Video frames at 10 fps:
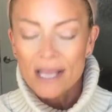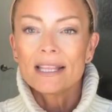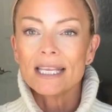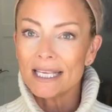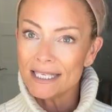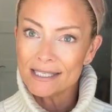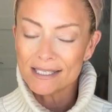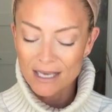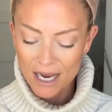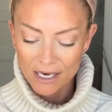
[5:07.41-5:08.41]
the
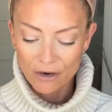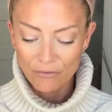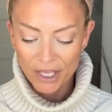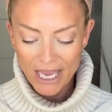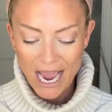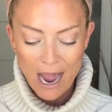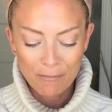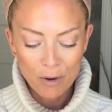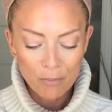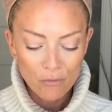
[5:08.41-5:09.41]
inside of the cap.
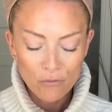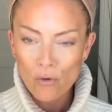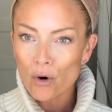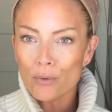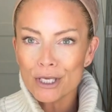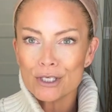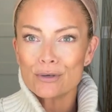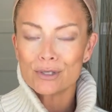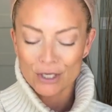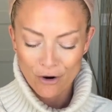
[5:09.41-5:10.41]
But before we
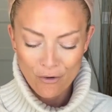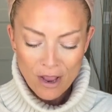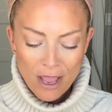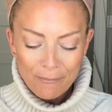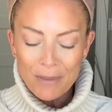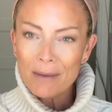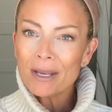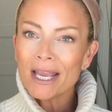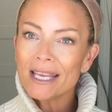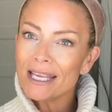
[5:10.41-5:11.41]
do so,
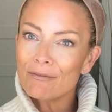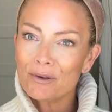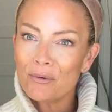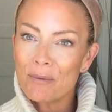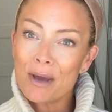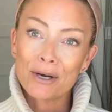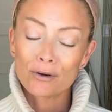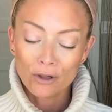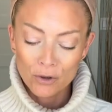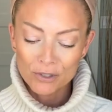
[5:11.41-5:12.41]
maybe I can give you a better
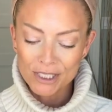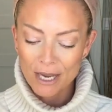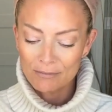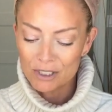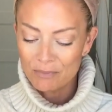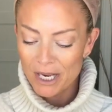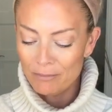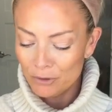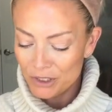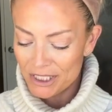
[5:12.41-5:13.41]
close-up to be
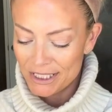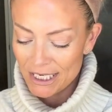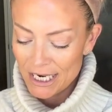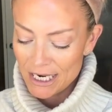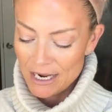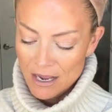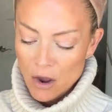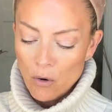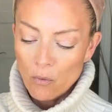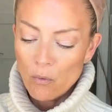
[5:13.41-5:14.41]
able to see
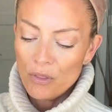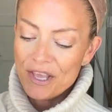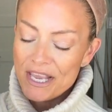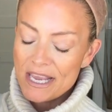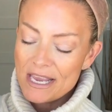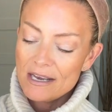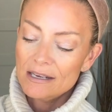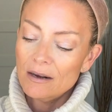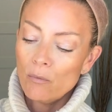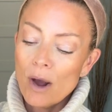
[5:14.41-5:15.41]
the
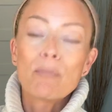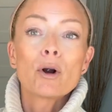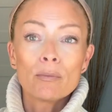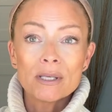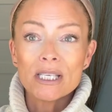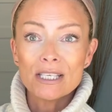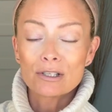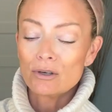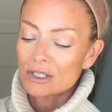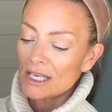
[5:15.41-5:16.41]
what permatease
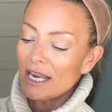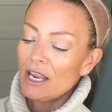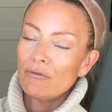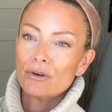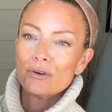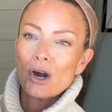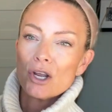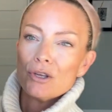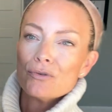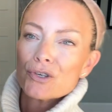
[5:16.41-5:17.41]
looks like if you're
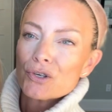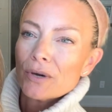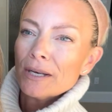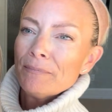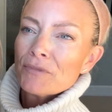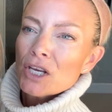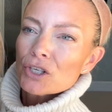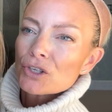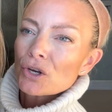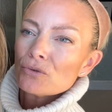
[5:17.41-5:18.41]
not used to it.
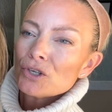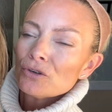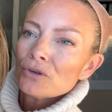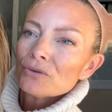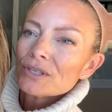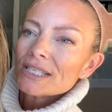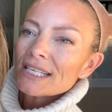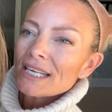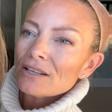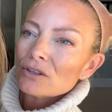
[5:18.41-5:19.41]
So do you
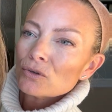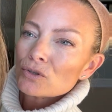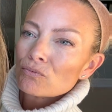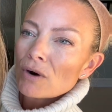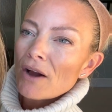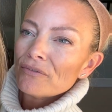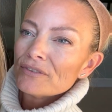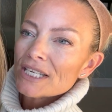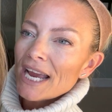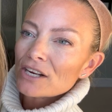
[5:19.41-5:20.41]
see those rough
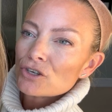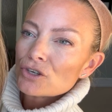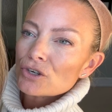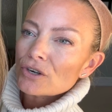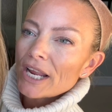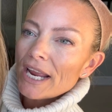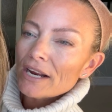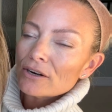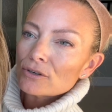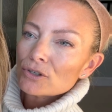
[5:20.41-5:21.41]
textured
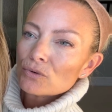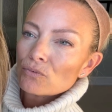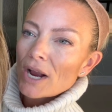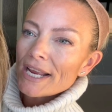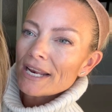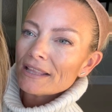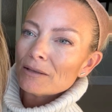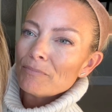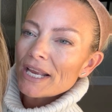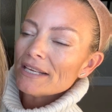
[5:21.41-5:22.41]
hairs right at the
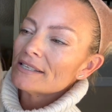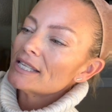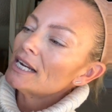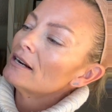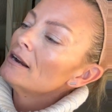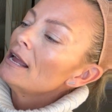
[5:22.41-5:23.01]
base there?